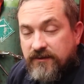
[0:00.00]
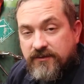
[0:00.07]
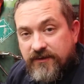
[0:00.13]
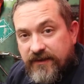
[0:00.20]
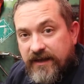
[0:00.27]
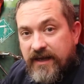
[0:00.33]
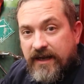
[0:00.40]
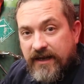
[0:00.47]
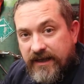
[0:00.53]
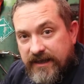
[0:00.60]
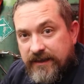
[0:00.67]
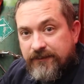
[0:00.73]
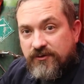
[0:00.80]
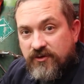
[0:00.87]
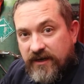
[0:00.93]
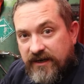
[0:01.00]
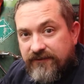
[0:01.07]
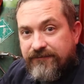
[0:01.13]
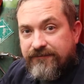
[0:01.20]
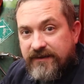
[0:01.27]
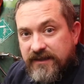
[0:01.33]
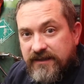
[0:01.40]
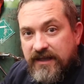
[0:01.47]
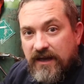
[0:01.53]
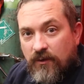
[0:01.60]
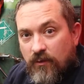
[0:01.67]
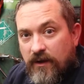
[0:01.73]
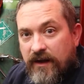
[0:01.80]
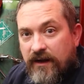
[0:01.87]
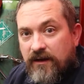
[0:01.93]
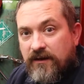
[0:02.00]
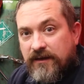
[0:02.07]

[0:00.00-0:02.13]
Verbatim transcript: so they kind of keep trying to feed that wire.